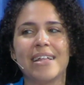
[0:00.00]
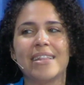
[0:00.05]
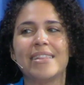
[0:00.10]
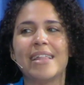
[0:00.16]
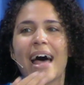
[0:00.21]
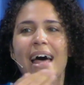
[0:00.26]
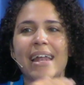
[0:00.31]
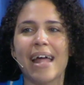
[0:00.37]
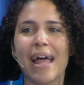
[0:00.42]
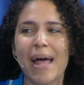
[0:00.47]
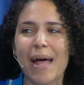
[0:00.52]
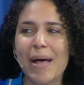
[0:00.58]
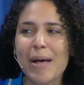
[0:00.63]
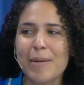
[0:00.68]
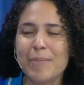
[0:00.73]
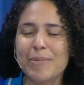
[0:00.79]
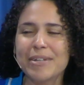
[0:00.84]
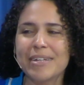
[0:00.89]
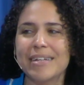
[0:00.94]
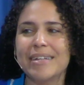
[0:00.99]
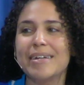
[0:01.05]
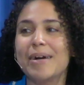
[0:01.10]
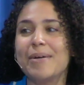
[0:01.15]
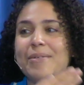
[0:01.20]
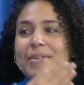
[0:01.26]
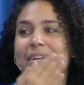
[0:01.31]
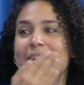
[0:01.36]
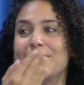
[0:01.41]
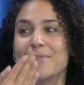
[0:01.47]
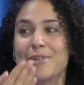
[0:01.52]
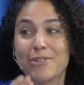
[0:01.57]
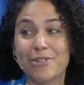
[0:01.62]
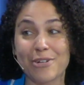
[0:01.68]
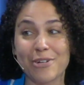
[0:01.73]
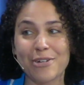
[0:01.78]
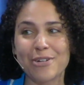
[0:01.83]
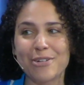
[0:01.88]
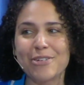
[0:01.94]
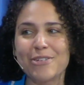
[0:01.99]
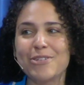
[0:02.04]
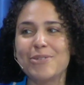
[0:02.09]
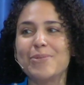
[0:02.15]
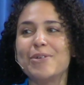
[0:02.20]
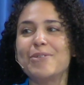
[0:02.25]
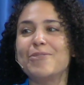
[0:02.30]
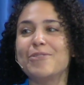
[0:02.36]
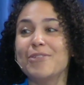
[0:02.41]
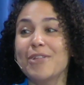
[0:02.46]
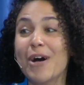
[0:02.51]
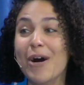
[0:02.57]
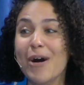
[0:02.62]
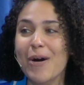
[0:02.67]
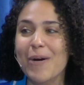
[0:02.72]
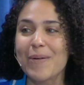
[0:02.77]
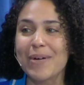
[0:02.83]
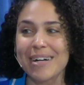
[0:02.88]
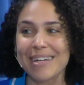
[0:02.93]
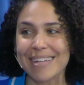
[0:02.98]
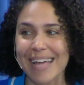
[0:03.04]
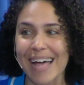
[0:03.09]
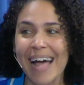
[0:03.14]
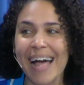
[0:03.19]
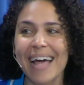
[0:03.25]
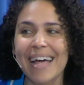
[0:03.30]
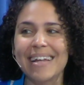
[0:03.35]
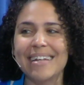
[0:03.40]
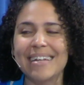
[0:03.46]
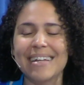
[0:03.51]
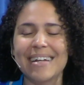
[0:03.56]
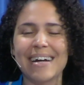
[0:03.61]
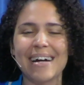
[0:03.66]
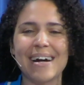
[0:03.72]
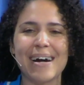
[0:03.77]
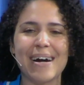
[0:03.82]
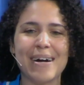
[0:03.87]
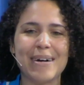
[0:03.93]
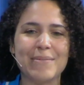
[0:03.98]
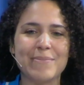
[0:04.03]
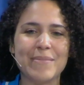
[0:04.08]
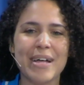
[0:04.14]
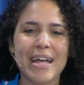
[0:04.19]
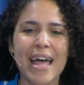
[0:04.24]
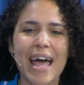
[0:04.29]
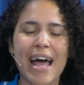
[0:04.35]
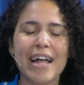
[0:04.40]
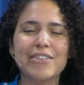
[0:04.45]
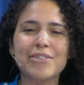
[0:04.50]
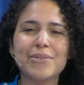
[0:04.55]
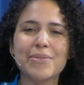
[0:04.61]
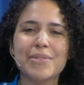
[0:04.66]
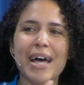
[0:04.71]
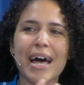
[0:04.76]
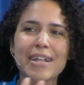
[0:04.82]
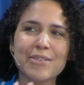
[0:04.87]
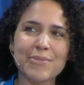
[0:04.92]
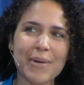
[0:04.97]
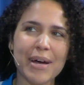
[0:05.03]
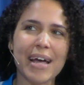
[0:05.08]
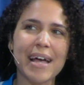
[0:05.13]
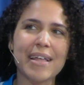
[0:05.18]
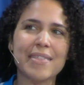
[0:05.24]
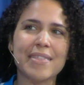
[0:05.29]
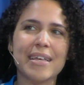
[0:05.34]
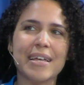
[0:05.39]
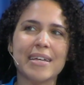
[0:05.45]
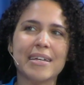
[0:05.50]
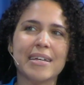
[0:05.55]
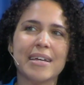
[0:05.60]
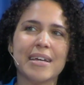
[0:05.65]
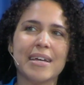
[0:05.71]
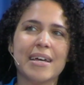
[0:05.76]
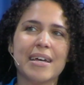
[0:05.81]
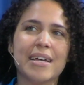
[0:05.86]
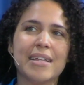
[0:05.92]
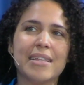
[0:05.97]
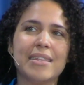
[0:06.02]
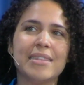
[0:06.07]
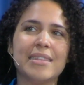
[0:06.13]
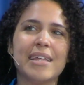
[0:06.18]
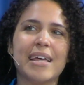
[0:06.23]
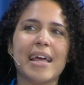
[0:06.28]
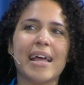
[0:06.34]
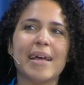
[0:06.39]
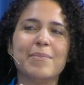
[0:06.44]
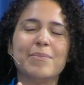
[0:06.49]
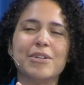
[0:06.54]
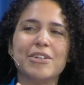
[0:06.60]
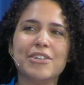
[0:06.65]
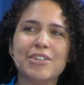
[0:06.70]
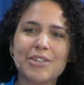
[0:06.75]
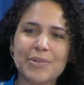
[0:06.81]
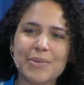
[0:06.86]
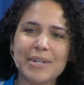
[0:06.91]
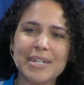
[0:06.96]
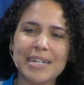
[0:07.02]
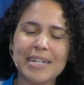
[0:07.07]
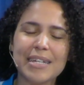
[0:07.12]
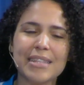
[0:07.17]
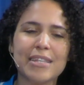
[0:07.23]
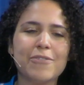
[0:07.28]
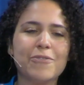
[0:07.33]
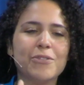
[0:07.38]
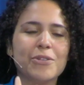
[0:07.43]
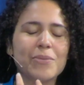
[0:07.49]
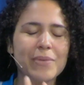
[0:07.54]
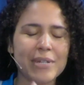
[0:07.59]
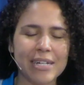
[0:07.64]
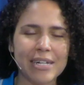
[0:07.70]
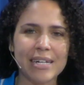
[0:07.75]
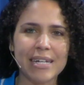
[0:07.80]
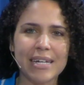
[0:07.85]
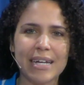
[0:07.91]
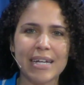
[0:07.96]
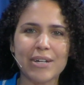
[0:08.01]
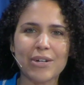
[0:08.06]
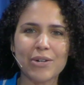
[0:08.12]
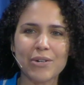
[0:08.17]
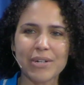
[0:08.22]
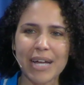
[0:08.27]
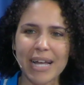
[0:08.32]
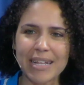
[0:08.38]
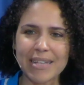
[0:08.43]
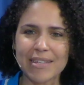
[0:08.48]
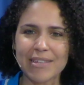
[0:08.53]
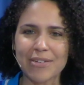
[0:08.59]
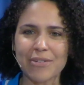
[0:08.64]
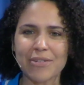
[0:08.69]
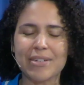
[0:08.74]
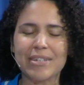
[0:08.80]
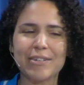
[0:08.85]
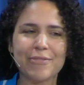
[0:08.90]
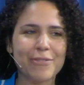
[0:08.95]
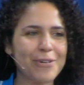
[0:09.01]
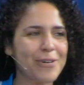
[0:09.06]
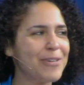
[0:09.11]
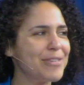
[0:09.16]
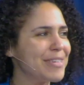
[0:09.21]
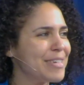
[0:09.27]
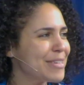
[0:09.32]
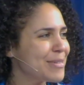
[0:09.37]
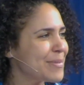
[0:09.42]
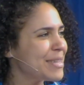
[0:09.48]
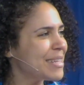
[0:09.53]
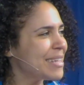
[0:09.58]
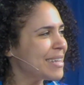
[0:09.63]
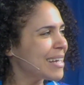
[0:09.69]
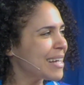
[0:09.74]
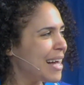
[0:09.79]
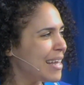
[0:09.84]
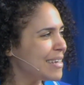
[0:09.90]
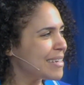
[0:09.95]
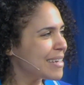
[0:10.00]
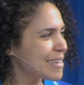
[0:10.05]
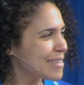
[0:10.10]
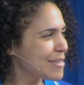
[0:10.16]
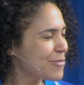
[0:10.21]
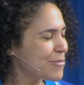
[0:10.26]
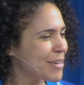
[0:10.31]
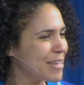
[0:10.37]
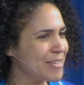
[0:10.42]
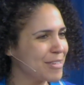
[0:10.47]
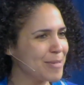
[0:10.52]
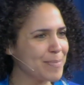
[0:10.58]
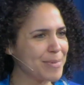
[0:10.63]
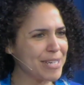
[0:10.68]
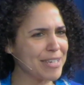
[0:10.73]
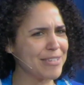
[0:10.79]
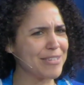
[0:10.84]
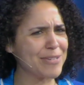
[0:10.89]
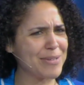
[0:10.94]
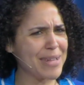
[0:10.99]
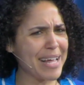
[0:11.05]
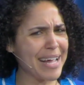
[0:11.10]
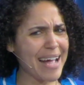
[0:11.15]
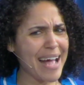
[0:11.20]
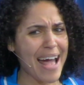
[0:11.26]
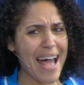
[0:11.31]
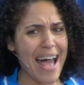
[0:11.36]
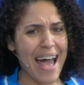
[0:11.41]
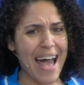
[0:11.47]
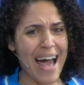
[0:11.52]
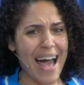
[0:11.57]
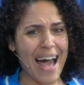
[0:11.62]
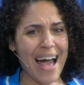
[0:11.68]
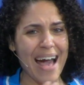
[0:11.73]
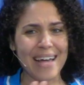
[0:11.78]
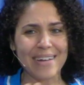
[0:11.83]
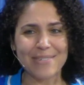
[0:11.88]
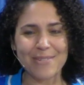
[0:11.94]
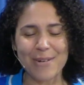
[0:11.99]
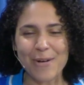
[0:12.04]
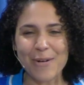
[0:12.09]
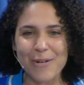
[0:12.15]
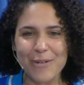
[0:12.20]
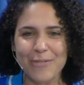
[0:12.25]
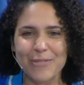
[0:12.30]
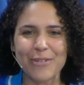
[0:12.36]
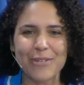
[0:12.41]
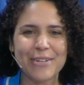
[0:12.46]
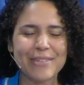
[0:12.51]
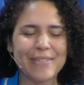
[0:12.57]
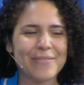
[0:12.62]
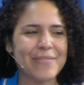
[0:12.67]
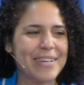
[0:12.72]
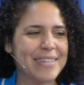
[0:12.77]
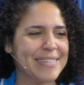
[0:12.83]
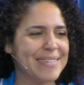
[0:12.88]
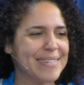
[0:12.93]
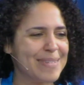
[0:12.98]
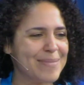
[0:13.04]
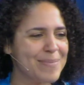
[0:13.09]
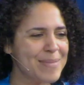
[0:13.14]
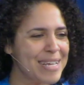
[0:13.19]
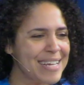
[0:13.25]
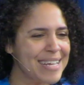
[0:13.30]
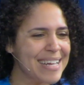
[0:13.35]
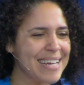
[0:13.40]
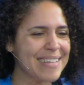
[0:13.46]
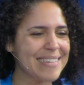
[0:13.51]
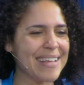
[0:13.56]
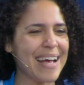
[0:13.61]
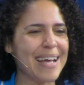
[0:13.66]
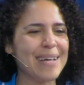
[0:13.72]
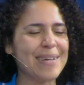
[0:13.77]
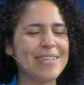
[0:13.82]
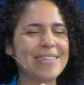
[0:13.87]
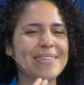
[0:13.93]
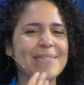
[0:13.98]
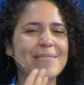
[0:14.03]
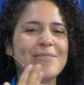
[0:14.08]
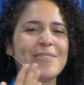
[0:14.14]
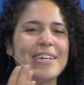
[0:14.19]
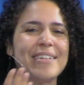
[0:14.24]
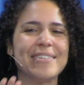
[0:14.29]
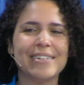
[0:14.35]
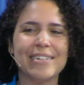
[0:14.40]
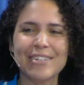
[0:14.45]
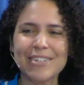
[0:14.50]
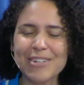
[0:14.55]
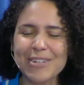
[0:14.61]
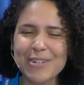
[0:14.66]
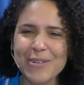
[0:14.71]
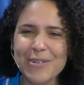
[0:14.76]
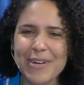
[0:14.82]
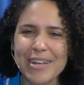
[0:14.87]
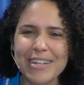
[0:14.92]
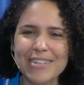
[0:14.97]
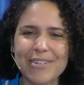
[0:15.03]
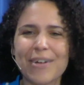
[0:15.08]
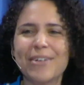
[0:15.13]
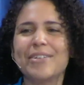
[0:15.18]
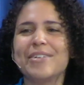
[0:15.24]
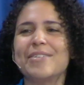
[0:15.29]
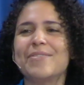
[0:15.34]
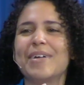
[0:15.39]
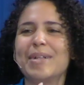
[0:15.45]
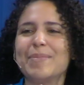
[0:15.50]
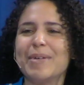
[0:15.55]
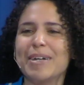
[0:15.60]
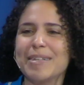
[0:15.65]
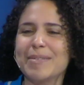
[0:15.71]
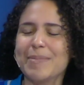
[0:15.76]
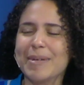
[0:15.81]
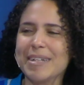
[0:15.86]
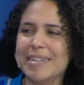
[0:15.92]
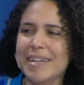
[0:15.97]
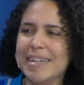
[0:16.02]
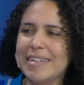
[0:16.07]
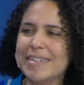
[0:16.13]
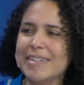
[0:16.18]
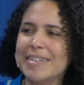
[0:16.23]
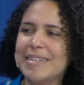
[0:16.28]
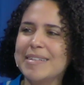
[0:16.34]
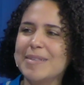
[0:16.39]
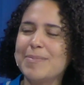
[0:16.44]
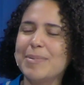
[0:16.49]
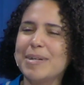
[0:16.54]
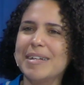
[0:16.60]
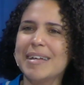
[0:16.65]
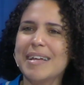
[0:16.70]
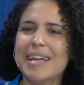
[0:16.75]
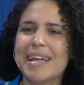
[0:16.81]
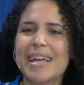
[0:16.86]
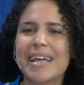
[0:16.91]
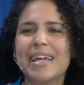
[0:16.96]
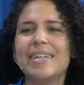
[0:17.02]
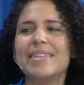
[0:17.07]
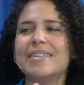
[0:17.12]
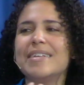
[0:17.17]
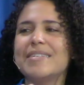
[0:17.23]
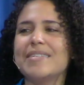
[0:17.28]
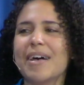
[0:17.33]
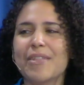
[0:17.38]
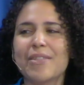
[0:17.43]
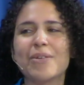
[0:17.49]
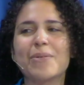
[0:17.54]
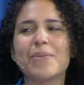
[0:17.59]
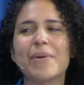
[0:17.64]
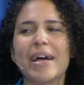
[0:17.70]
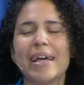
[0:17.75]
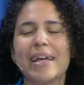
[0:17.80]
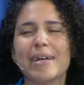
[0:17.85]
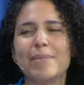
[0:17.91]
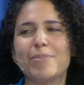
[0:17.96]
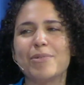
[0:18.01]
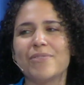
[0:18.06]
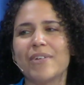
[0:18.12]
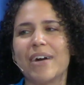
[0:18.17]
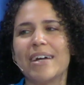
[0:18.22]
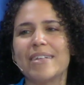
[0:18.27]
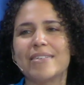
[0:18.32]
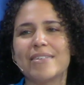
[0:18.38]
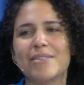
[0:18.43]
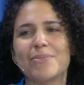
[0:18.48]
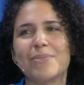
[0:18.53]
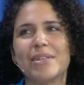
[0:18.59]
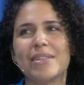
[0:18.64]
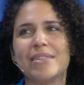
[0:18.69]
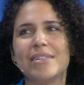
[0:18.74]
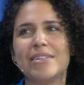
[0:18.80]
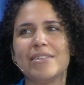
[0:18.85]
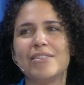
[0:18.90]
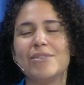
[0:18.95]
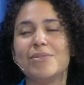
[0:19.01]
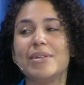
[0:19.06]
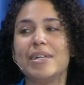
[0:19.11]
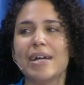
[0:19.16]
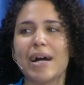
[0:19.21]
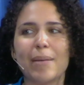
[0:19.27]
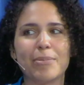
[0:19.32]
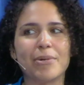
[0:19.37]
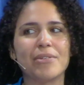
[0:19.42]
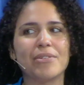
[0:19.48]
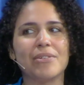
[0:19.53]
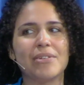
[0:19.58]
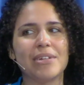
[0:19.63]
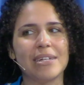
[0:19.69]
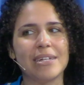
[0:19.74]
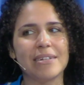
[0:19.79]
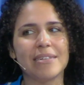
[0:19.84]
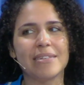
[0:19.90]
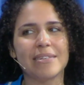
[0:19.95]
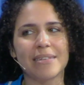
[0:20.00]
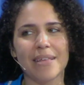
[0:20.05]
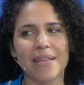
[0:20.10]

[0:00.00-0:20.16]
That ebb can return to a flow again. And so that's why I think the ambiguity, the fluidity, it creates certain difficulties within the context of friendship, because you're like, I don't know if you're as invested in me as I am invested in you, and it's hard to develop expectations. But in this other way, it provides us with these unique opportunities.